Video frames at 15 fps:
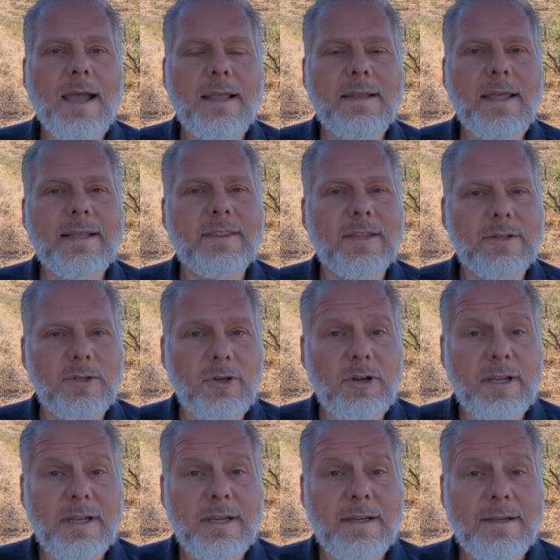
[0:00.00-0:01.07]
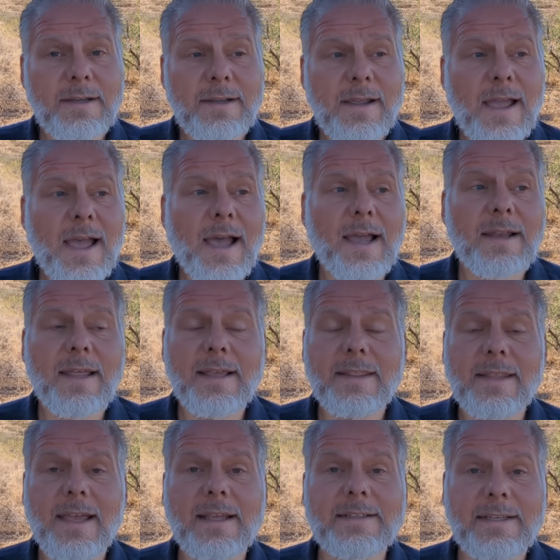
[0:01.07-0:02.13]
I like the look, I like
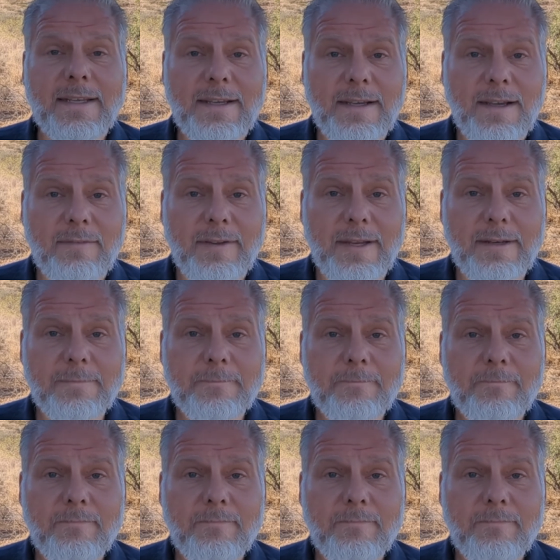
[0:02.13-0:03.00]
the idea of it.